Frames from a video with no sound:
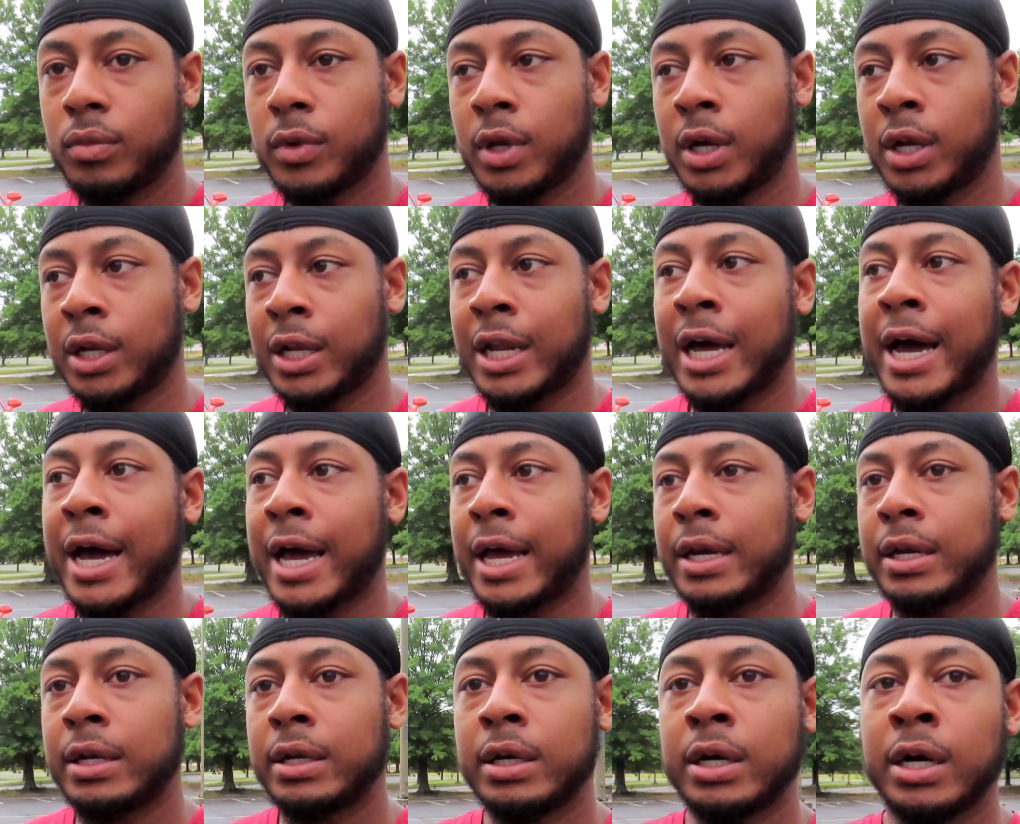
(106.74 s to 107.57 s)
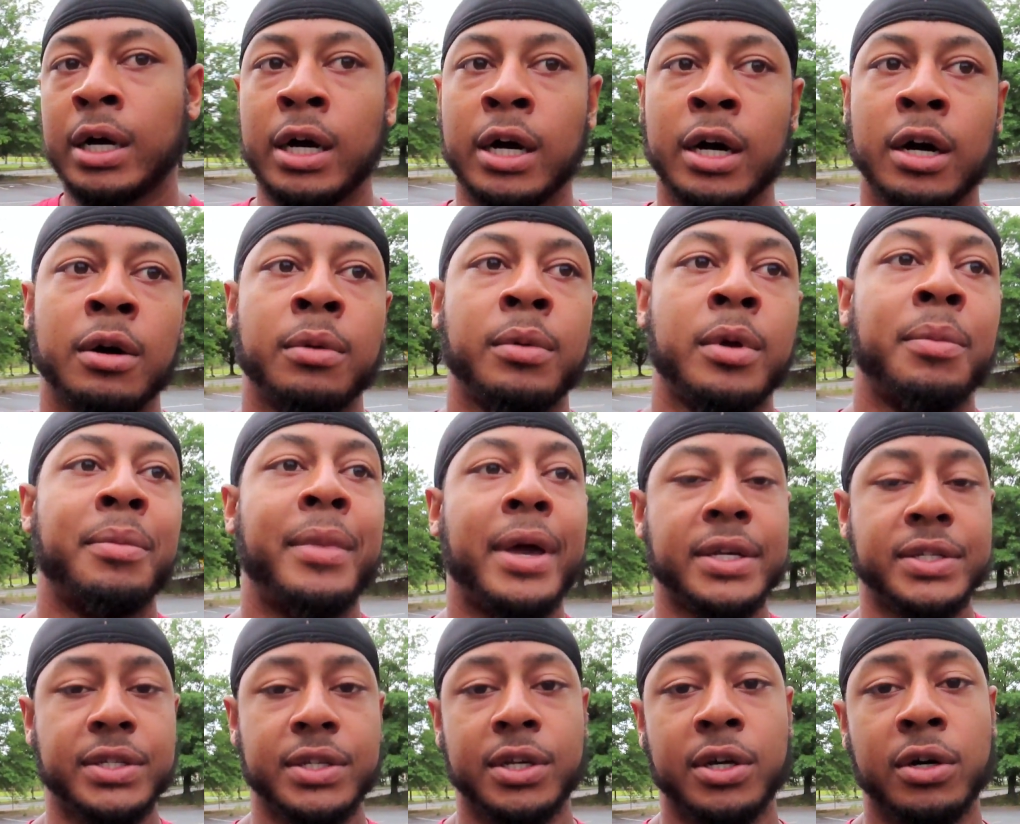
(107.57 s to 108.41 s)
a lot in
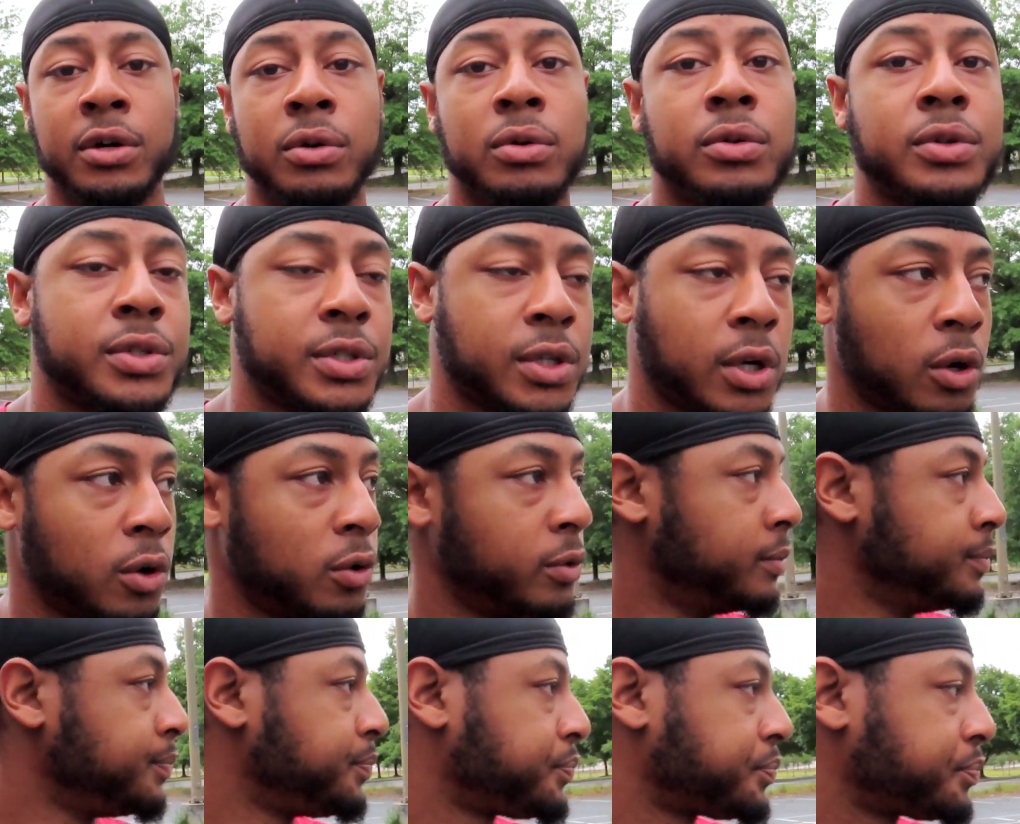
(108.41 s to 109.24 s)
Mexico. So